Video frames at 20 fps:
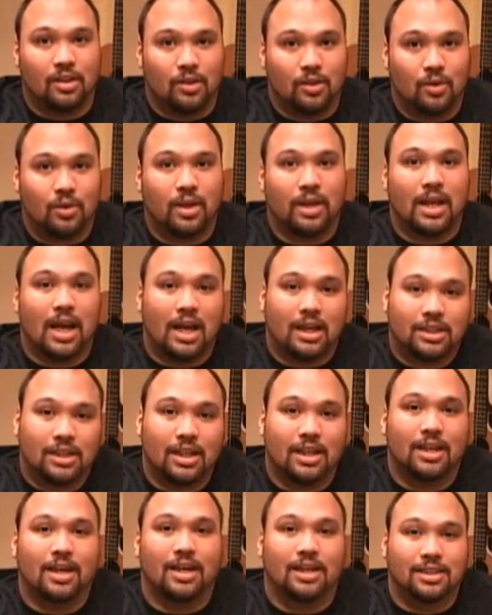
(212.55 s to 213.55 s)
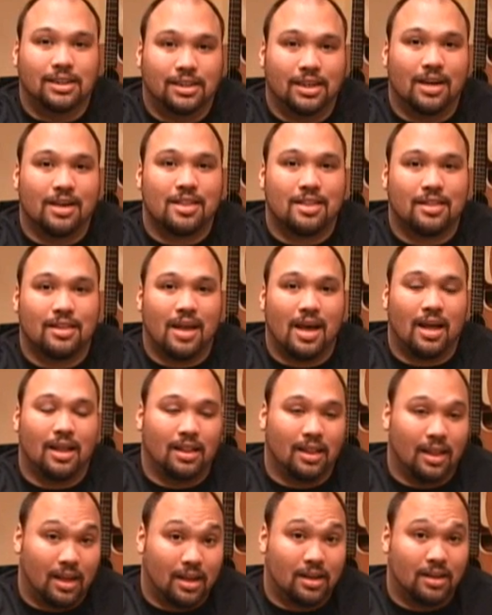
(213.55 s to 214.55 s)
you can actually adjust that
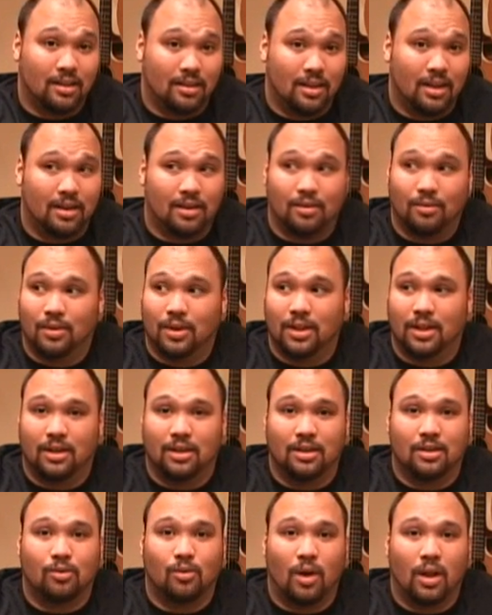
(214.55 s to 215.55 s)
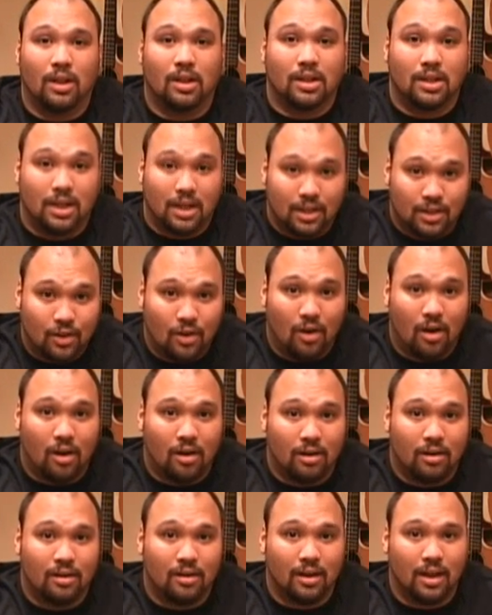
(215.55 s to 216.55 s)
like a really good quality
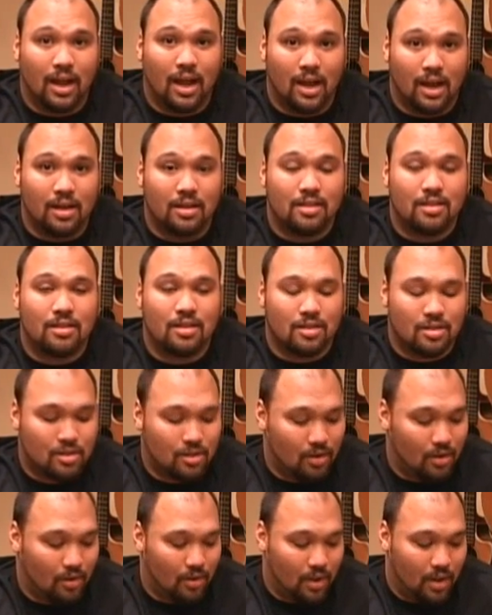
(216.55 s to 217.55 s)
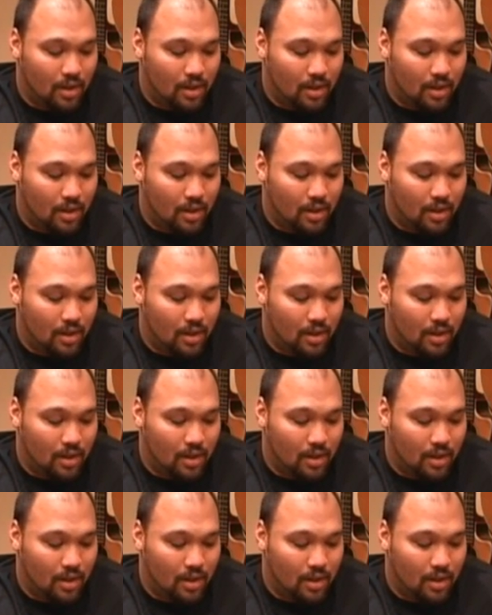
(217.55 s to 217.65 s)
guitar has. So